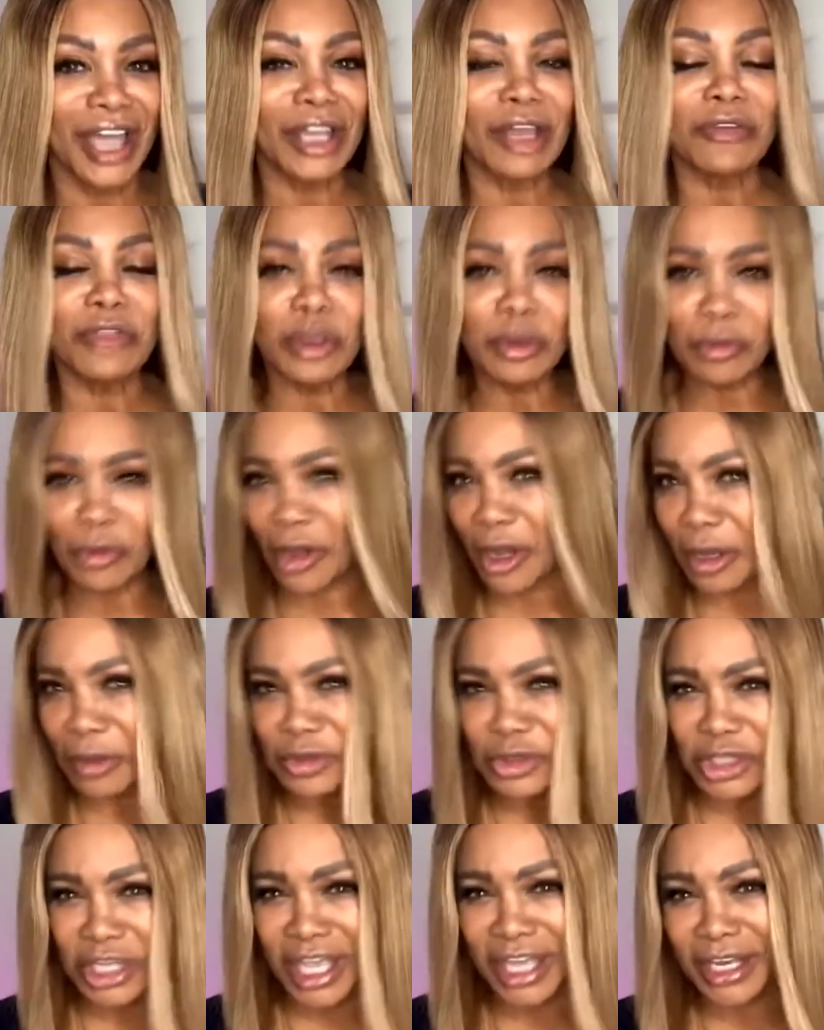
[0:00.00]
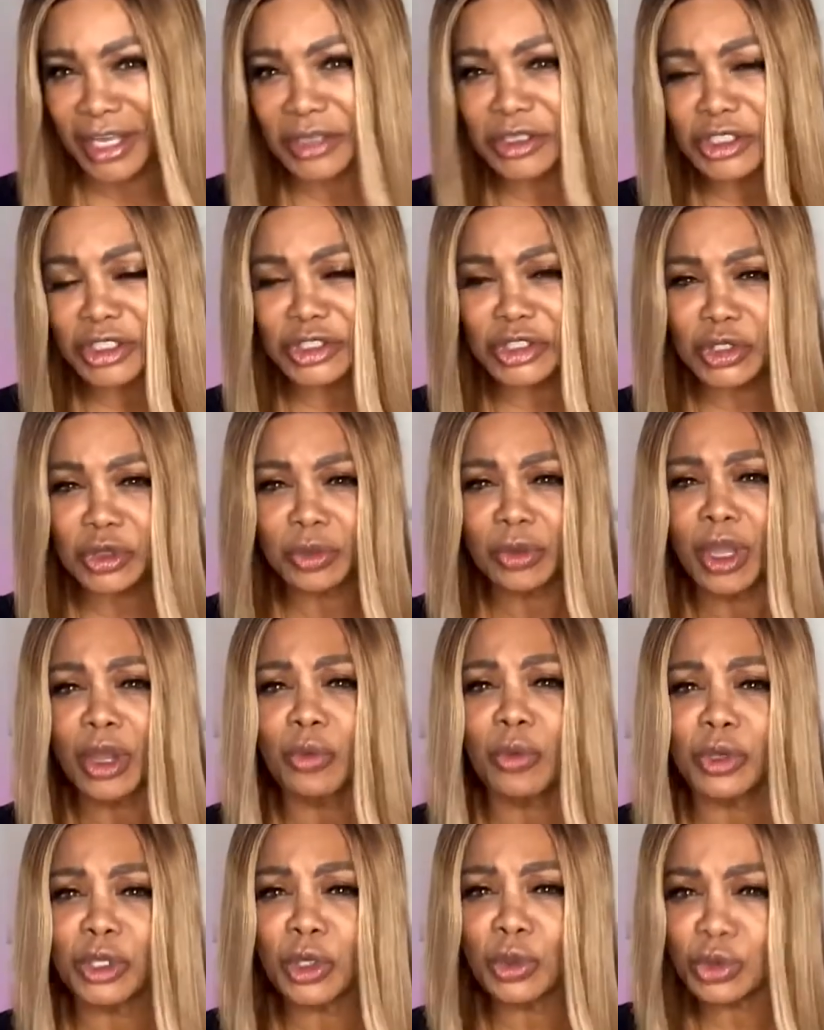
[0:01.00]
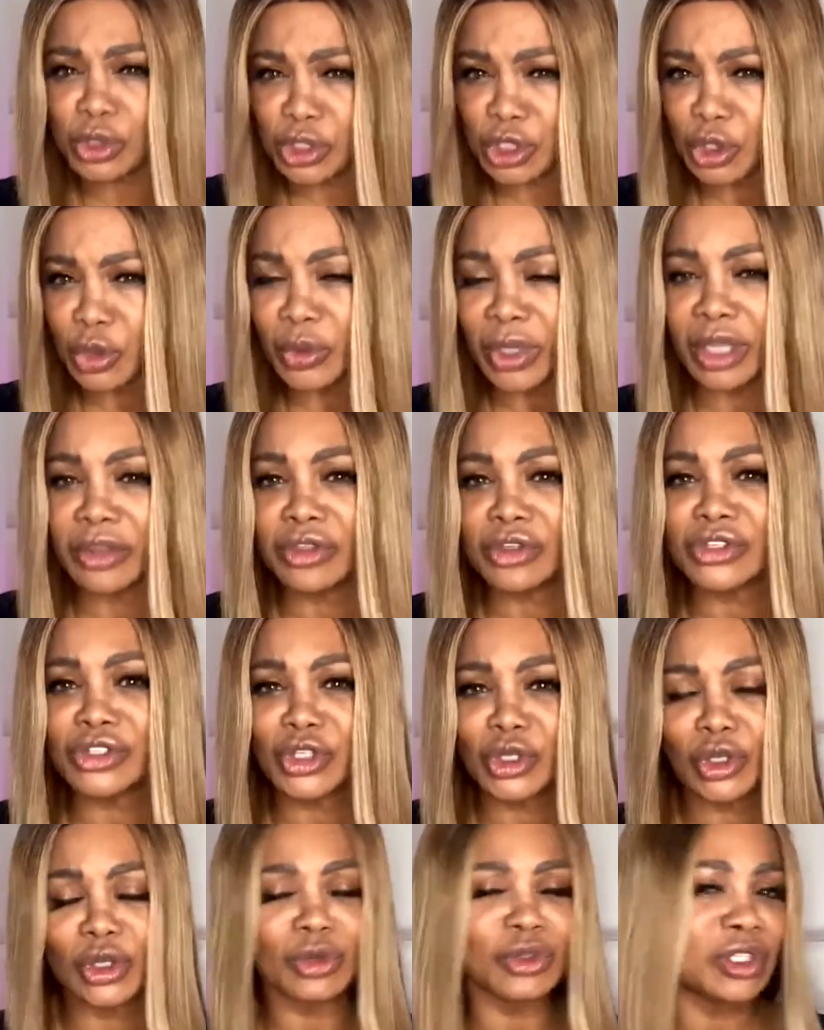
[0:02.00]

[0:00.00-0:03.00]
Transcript: I love that you brought up Janet. Were you two in the studio